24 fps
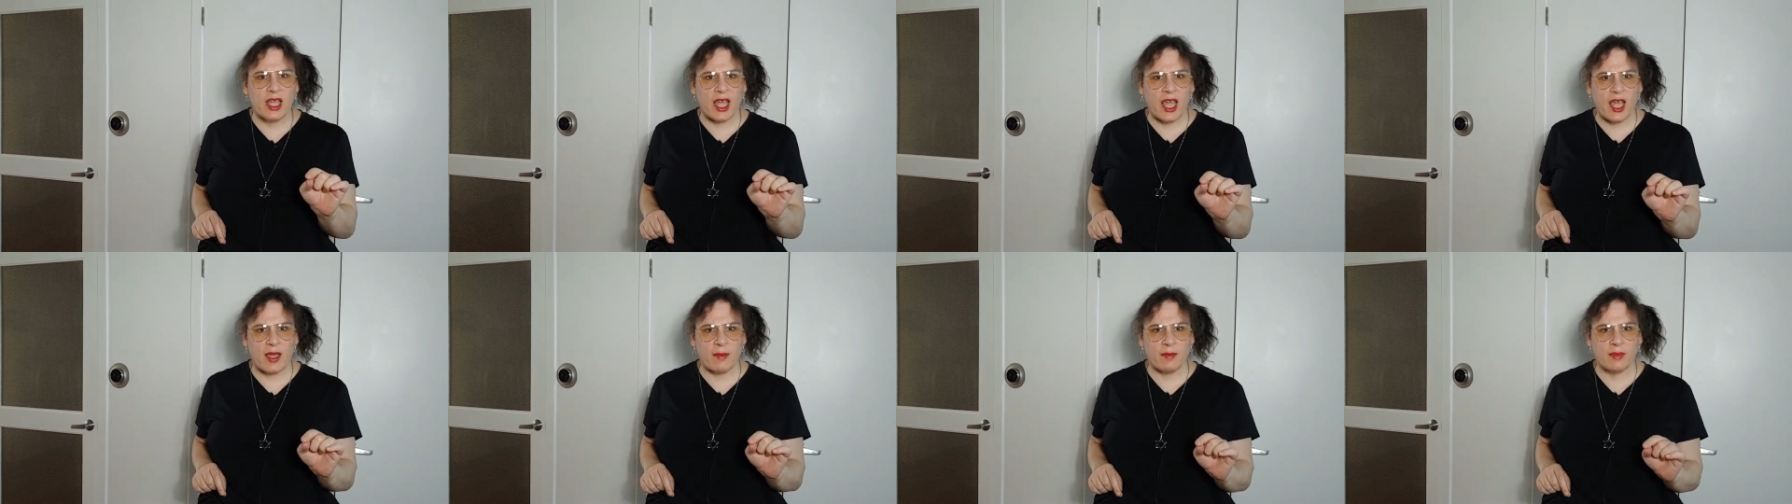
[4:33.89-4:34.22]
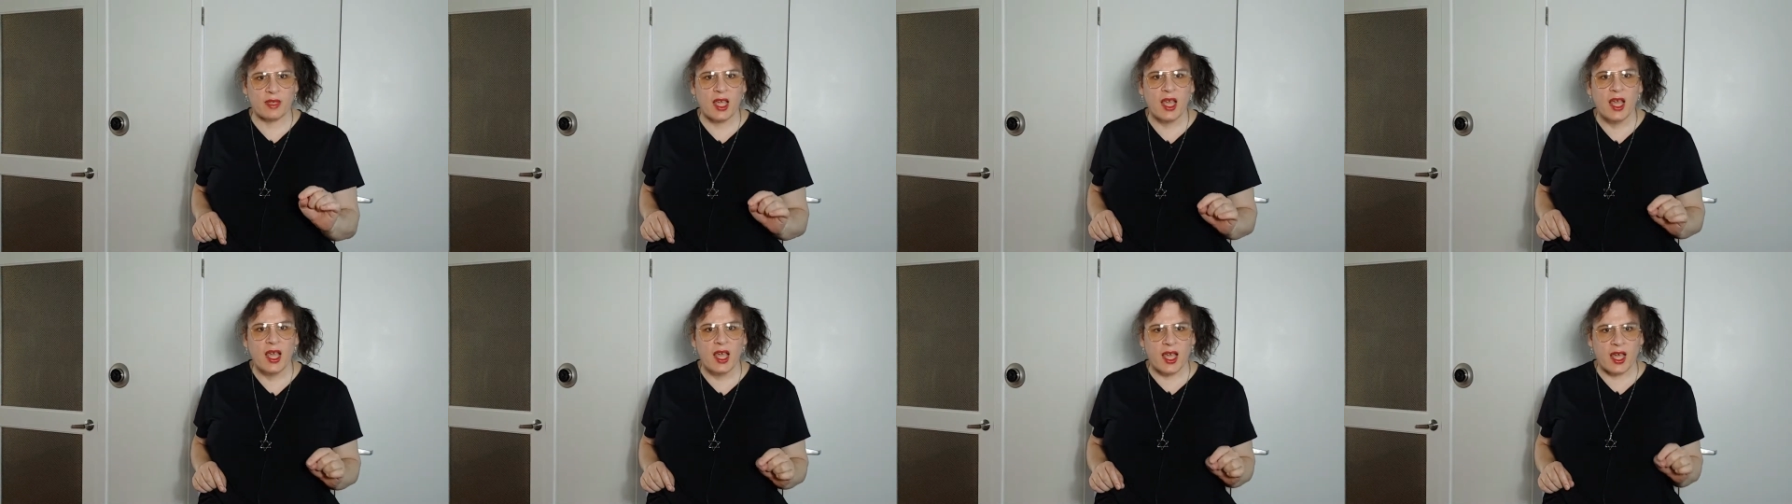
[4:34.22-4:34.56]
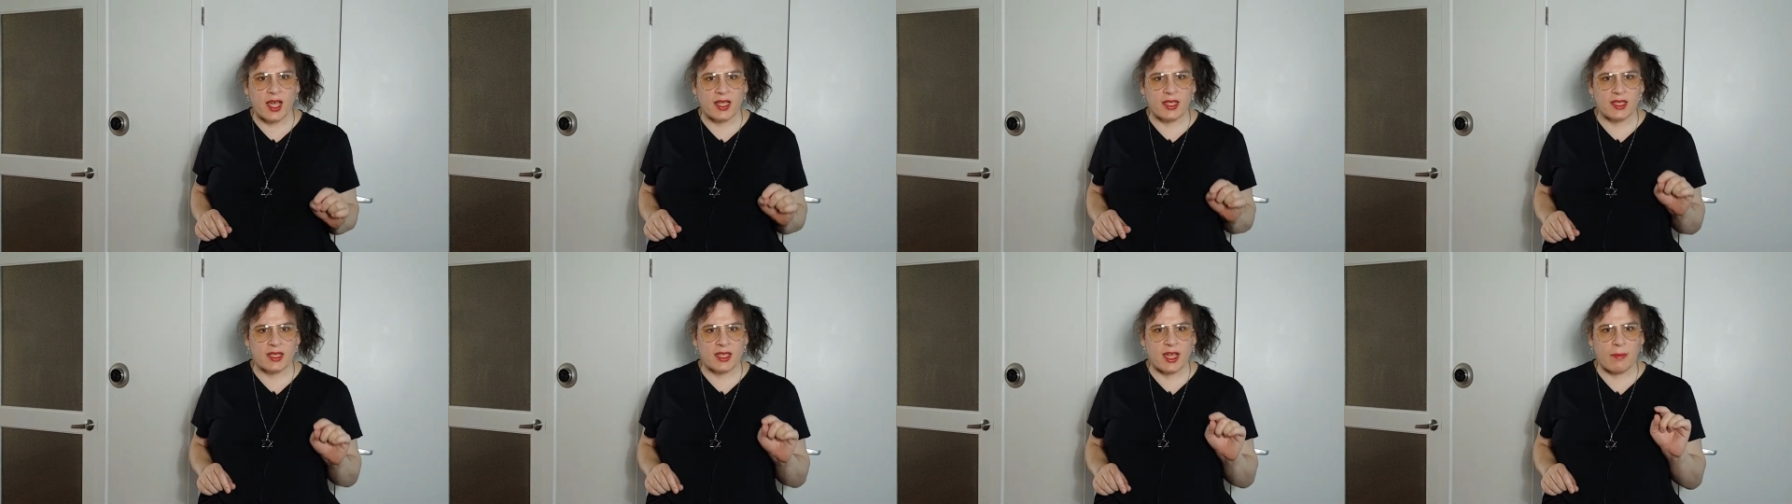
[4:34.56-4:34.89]
aimed
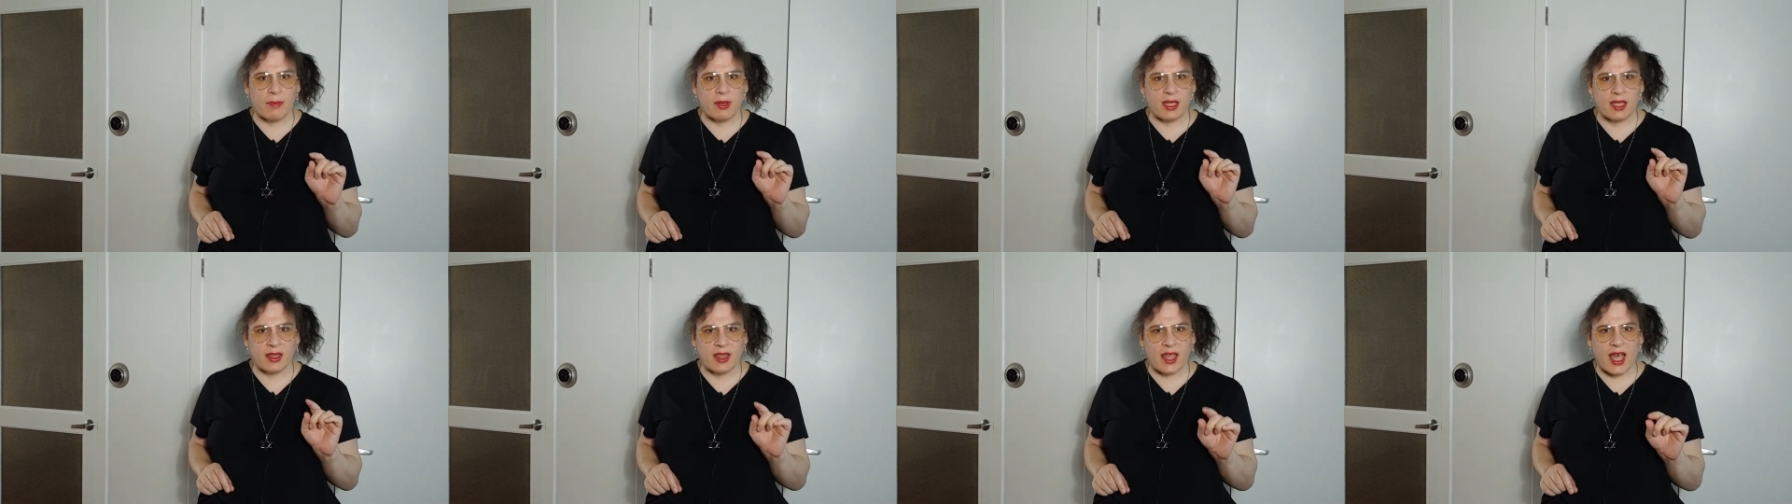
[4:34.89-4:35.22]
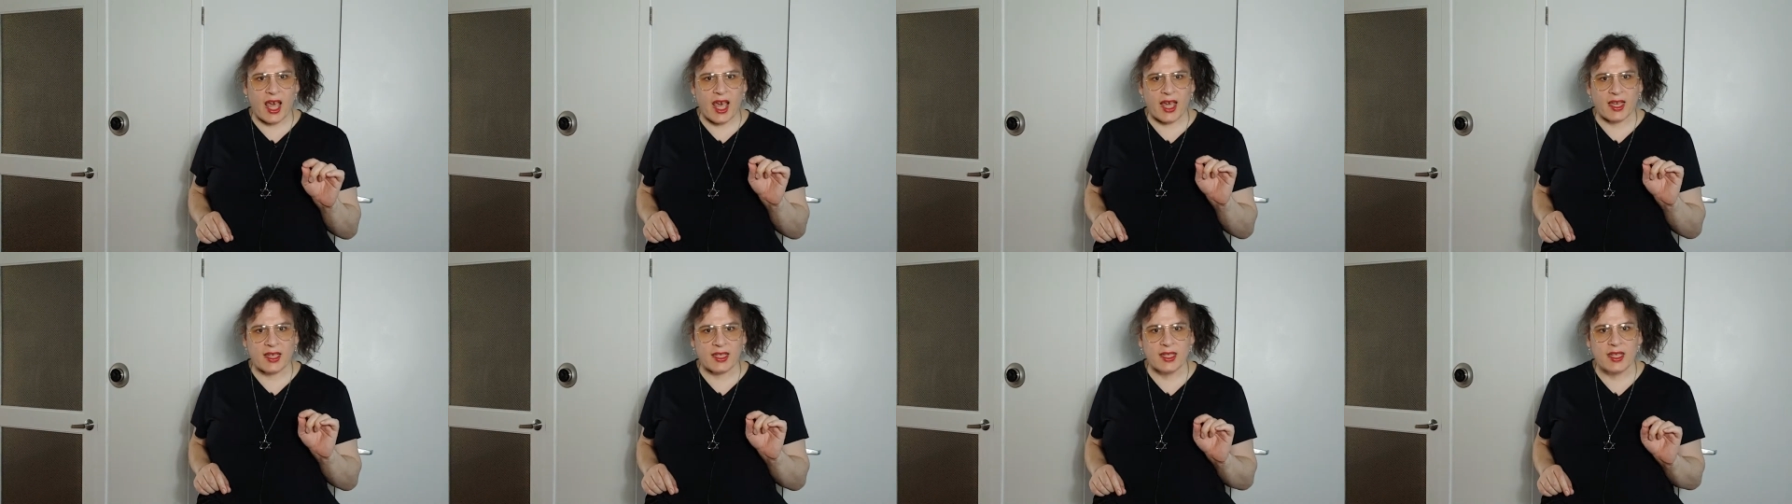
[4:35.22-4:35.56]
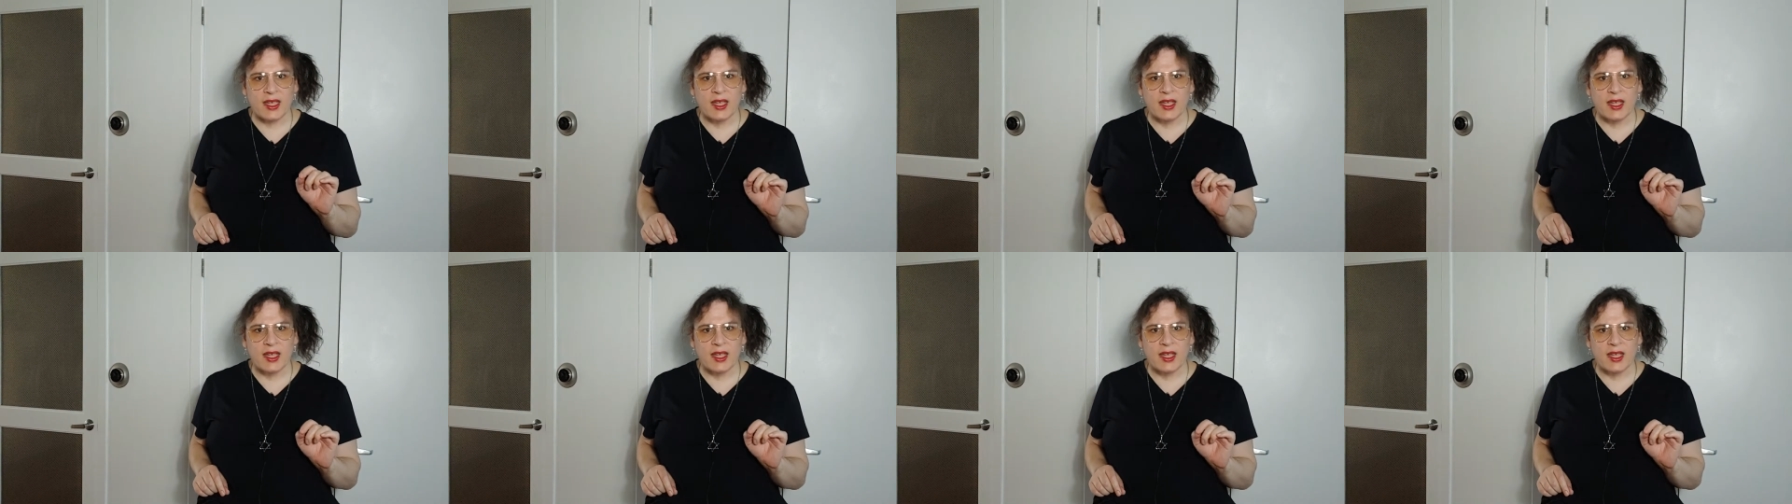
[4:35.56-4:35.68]
at stopping that,